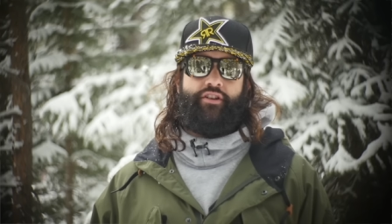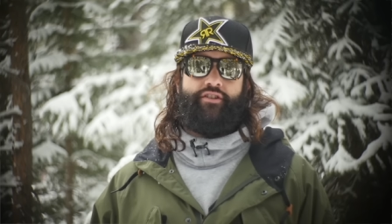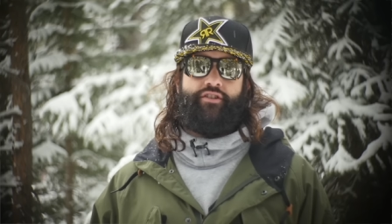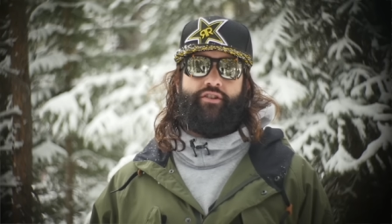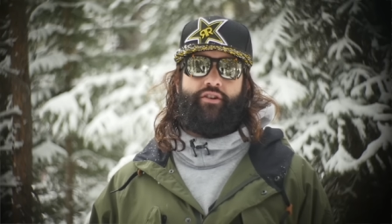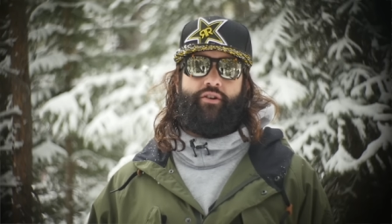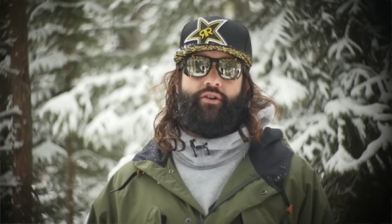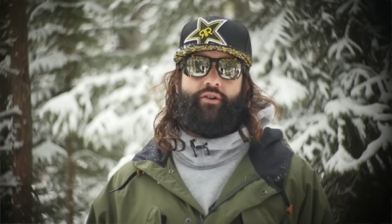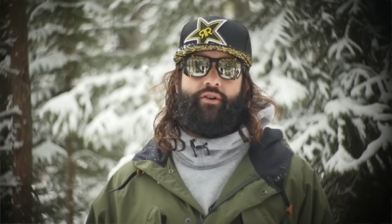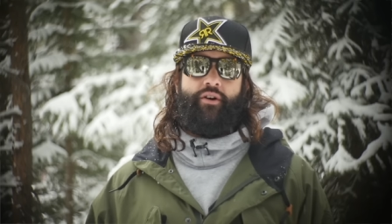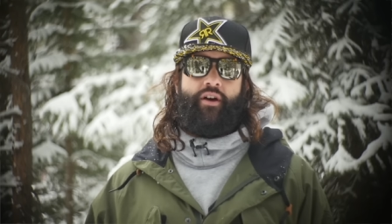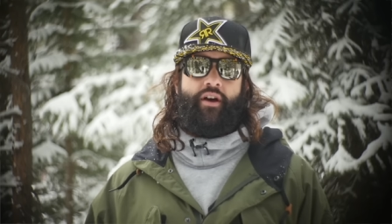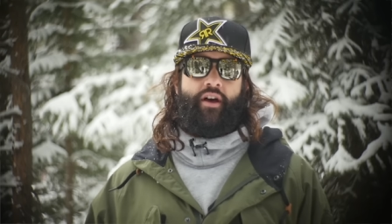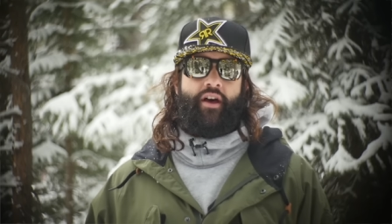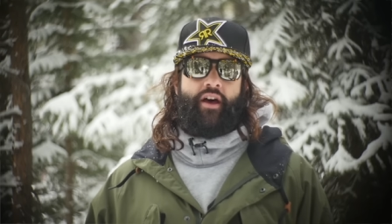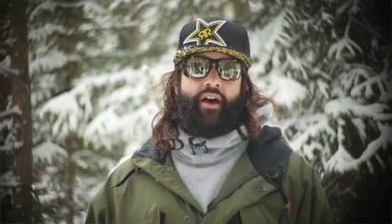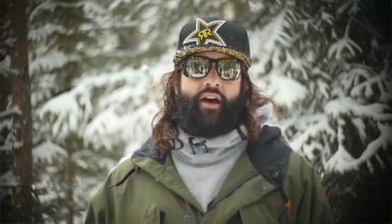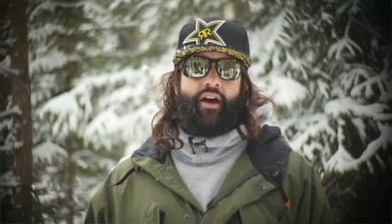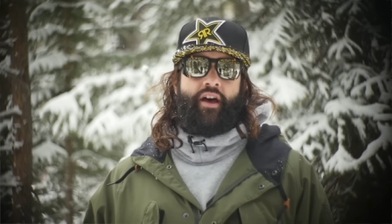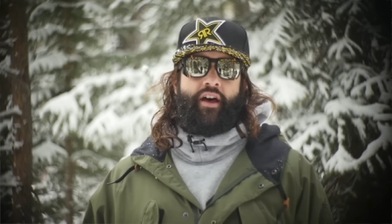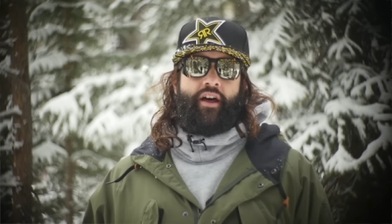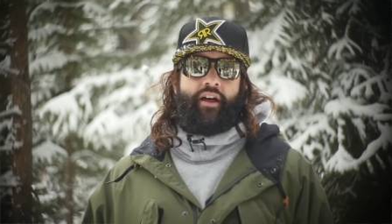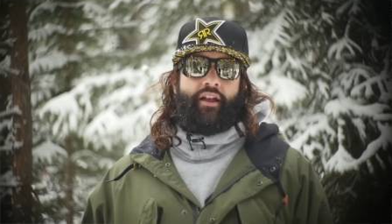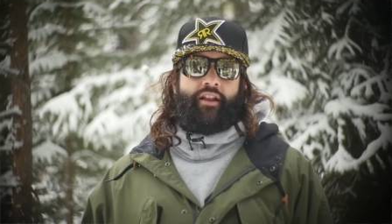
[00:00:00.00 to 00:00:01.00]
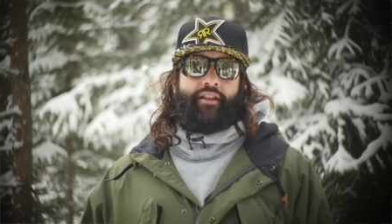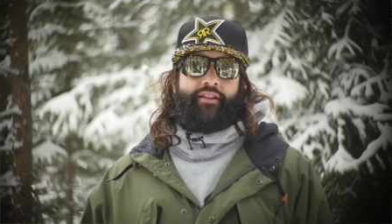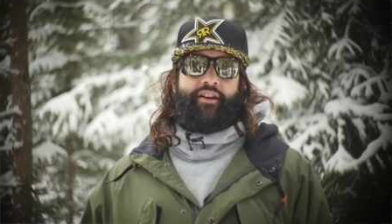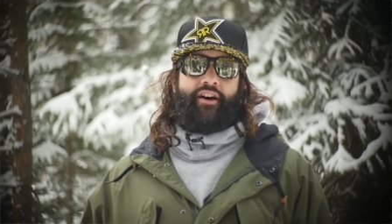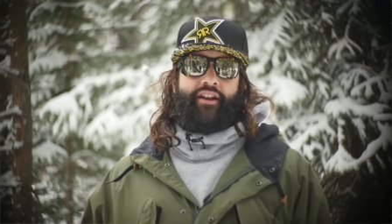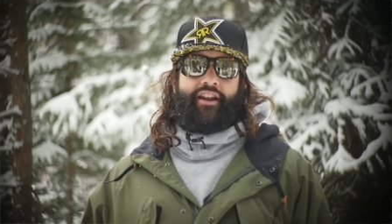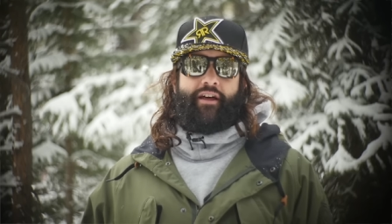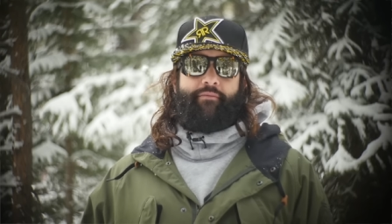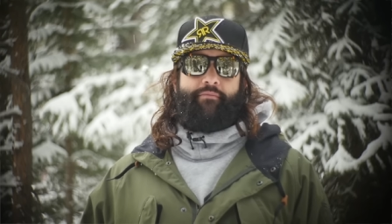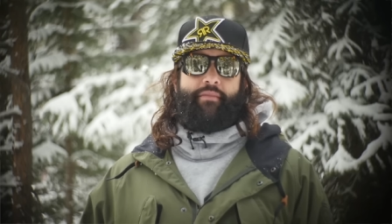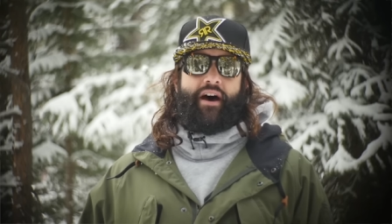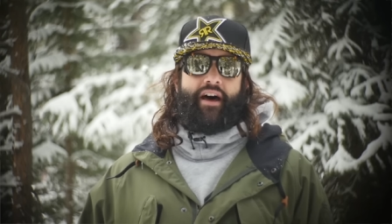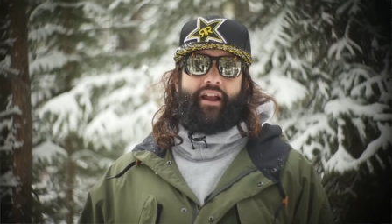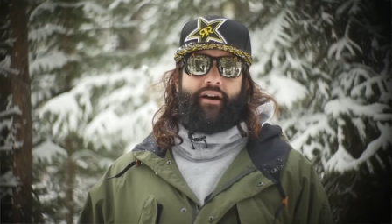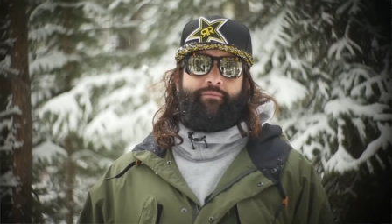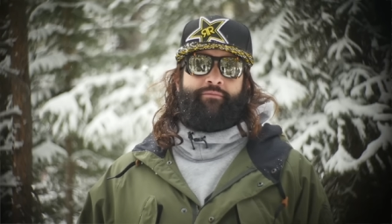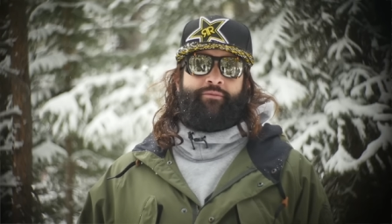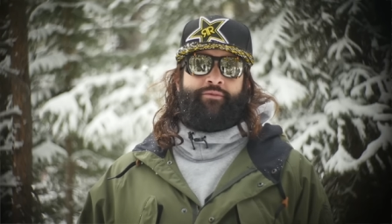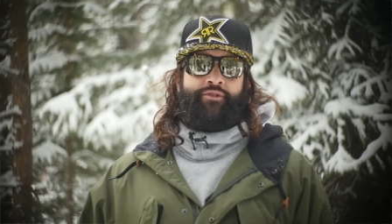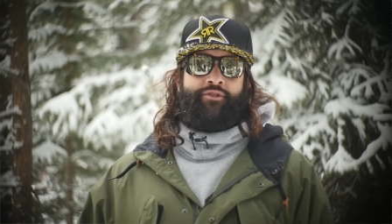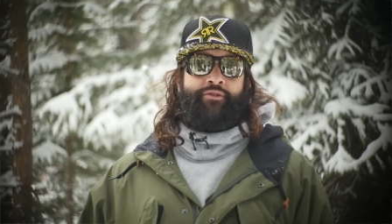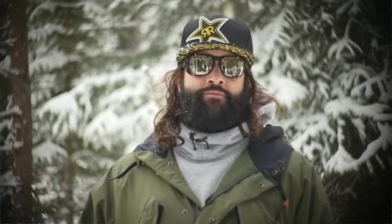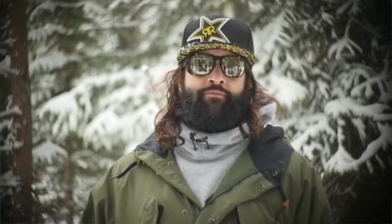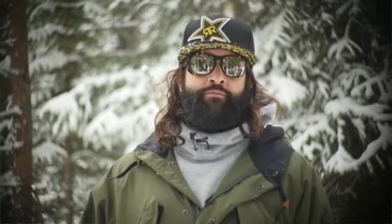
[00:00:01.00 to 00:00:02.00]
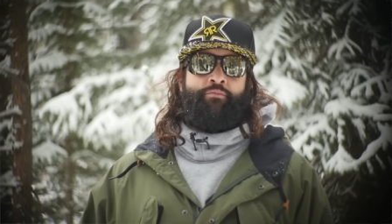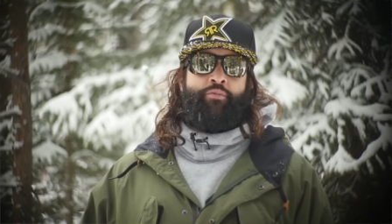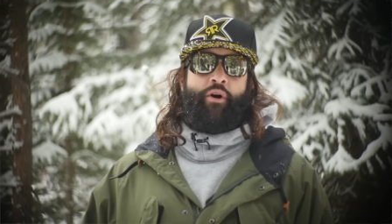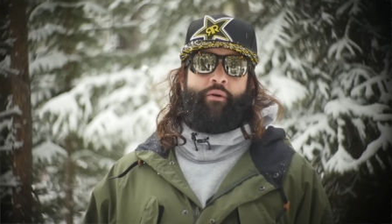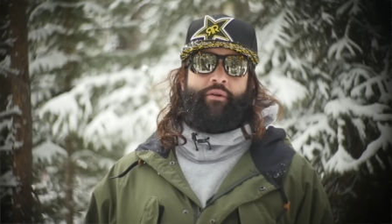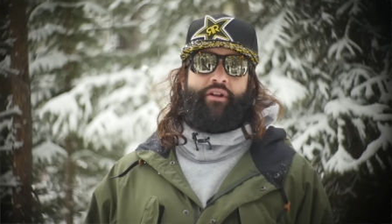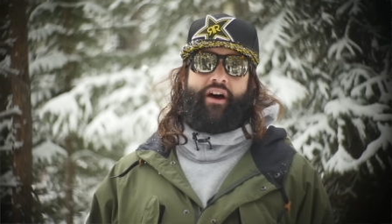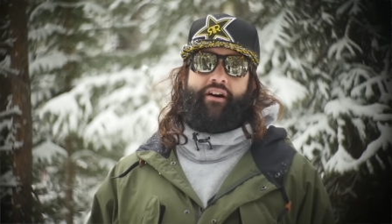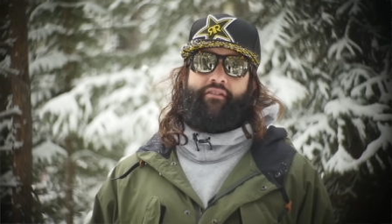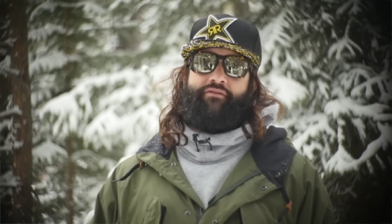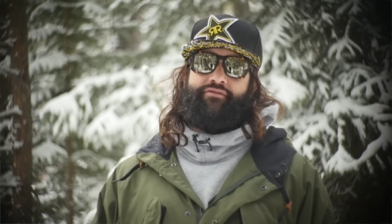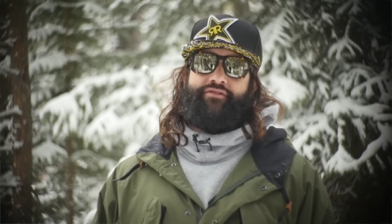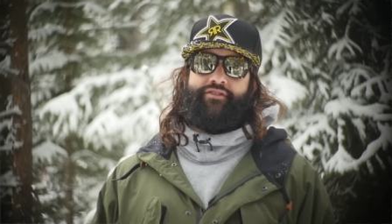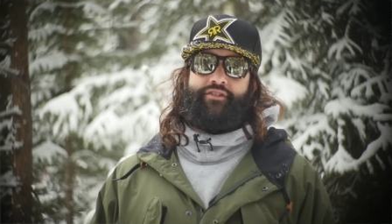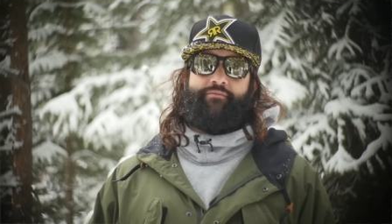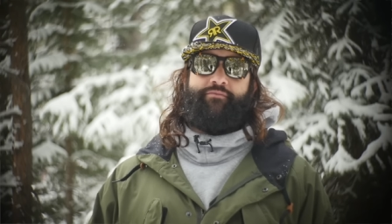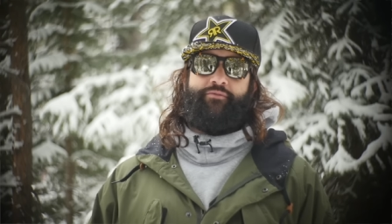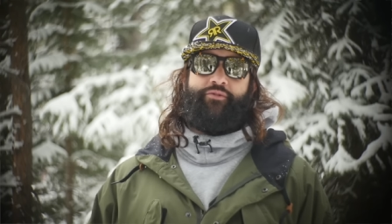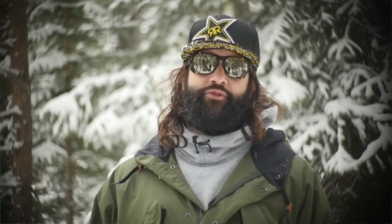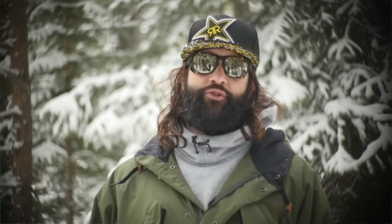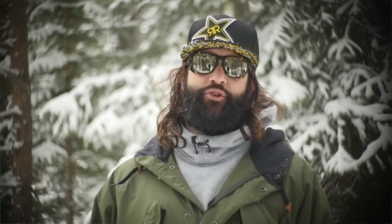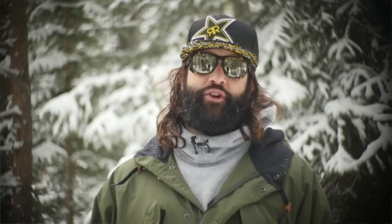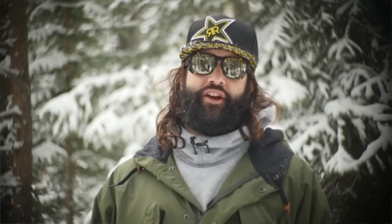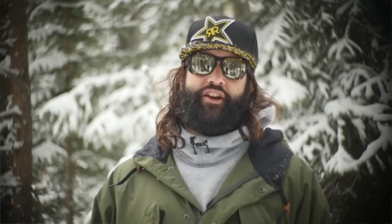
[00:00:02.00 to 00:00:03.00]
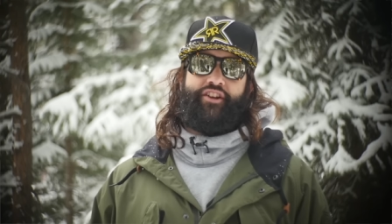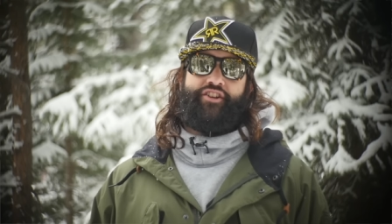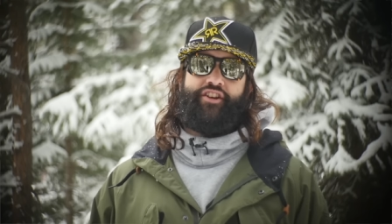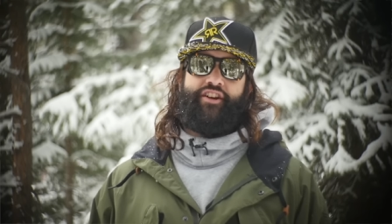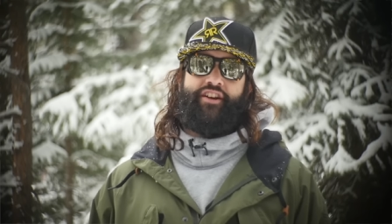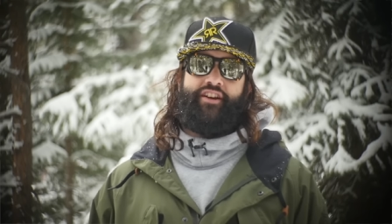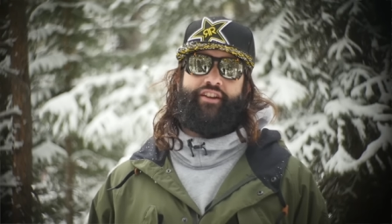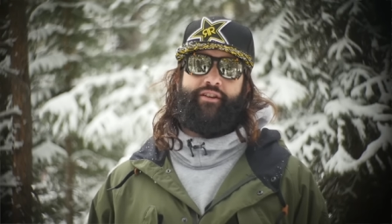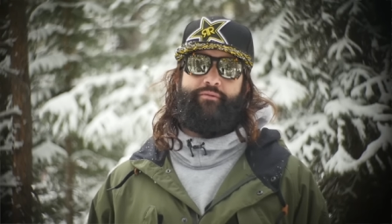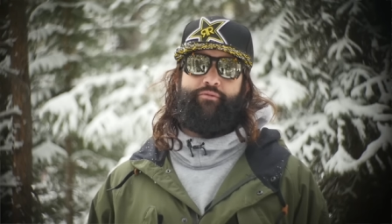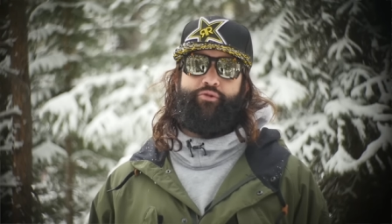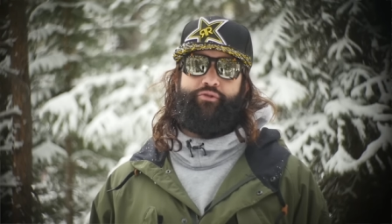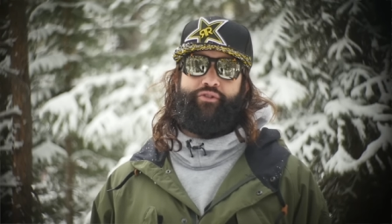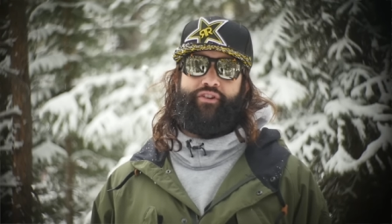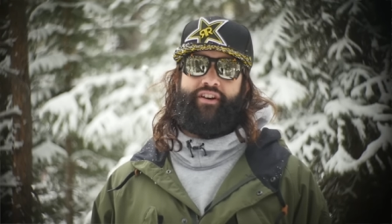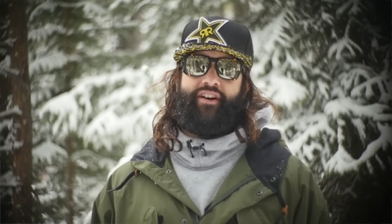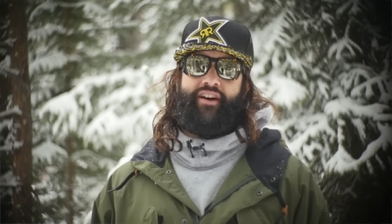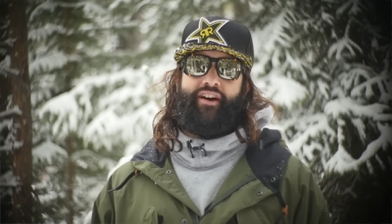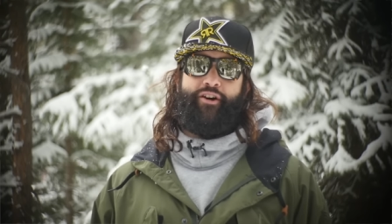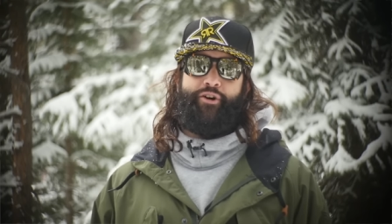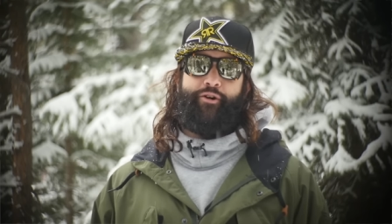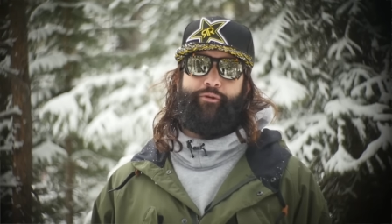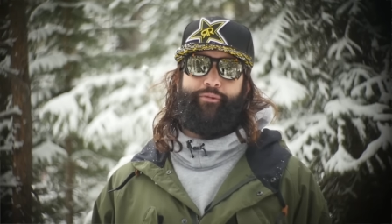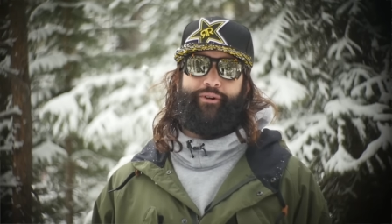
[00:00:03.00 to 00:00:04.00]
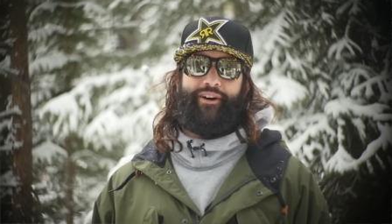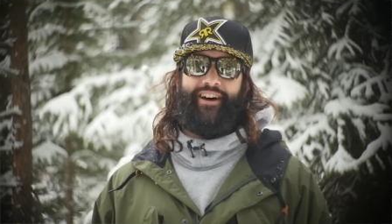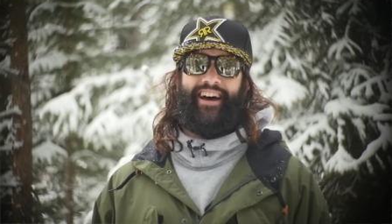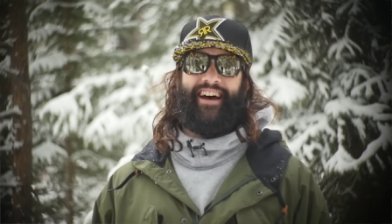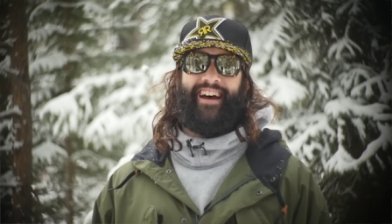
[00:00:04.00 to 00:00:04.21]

So not that bad. I probably have some footage in the movie. I hope.